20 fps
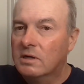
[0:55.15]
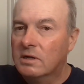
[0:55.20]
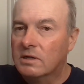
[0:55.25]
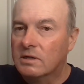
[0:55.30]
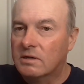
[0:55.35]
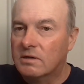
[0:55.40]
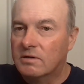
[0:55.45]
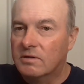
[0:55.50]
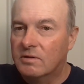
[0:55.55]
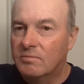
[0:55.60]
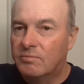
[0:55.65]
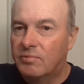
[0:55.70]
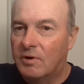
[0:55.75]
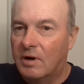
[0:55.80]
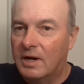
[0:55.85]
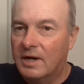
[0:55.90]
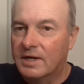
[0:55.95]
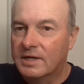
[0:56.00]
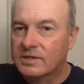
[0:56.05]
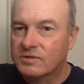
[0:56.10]
and all the
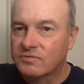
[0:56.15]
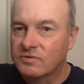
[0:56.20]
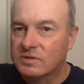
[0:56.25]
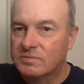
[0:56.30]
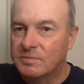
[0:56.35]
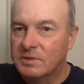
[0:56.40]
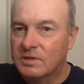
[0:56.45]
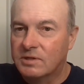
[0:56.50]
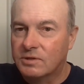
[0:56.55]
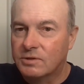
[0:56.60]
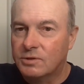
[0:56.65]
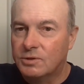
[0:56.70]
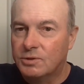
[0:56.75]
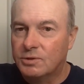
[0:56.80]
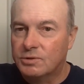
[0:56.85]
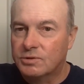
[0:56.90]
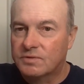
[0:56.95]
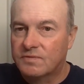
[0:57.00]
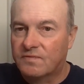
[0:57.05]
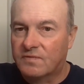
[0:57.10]
brass was being
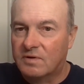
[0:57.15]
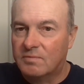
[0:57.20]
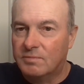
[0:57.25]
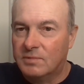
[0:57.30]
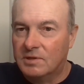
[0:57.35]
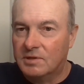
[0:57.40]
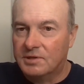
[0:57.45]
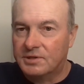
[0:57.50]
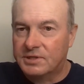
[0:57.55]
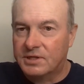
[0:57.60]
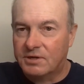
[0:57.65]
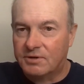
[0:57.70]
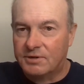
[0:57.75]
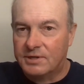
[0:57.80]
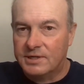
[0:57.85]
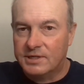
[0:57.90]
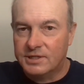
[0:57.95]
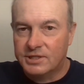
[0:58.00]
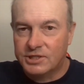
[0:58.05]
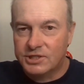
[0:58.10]
used for
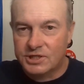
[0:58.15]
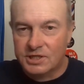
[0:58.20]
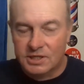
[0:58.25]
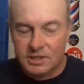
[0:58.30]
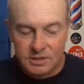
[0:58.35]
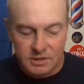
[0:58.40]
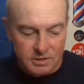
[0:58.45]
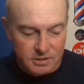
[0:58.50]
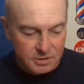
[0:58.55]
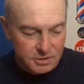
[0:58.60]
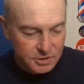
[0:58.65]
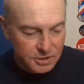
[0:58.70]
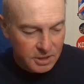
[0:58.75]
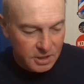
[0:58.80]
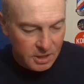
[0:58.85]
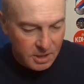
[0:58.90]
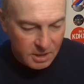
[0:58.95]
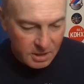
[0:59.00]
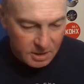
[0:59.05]
military shells.